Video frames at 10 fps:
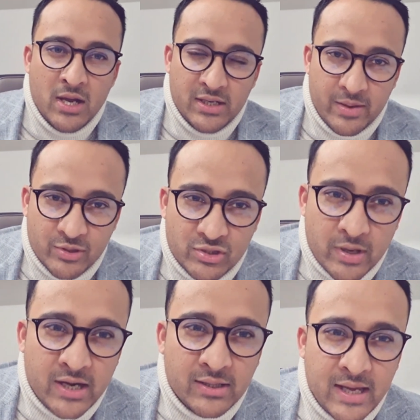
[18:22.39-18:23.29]

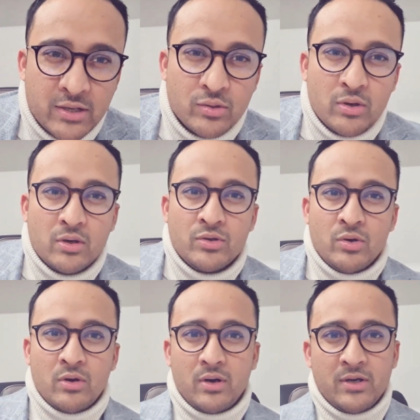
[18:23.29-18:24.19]
demonstrating that
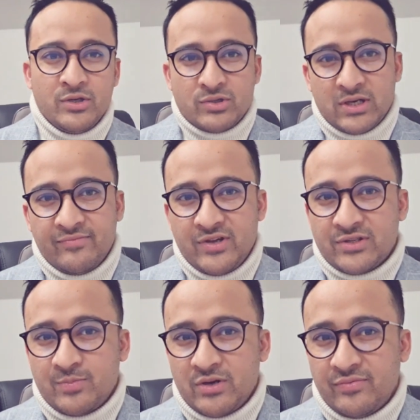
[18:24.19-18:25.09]
your New Zealand visa
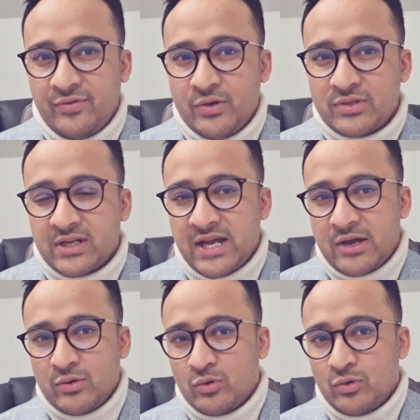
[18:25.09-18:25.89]
has been refused and now you're